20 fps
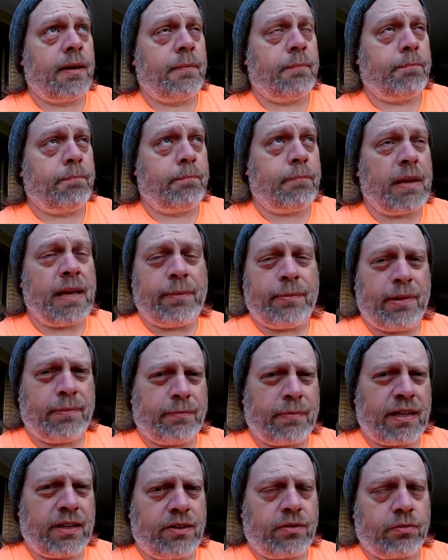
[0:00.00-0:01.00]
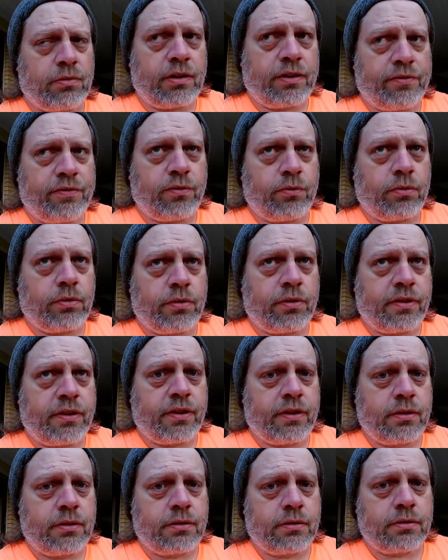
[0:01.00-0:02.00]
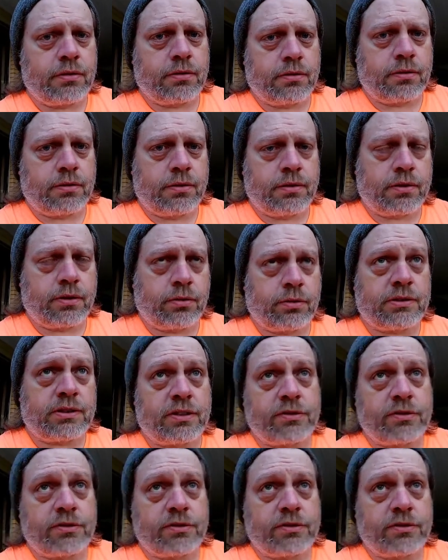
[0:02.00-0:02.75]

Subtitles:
maybe May 24th. Of course, I